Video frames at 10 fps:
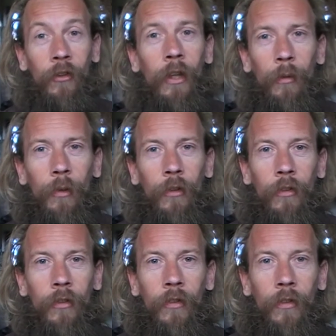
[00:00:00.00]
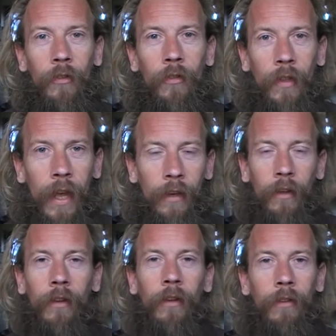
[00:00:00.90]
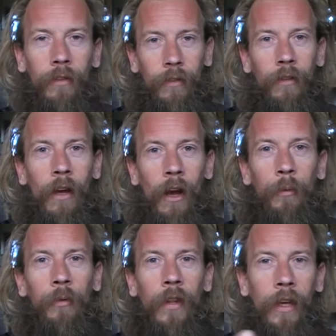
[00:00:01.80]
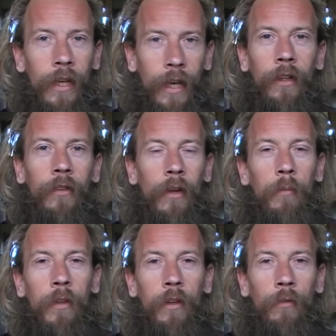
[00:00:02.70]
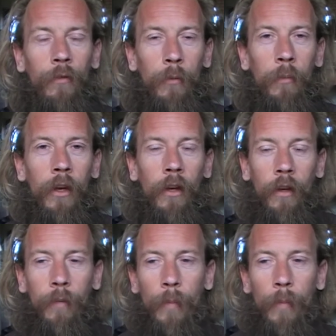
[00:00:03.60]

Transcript: I was then getting something from her.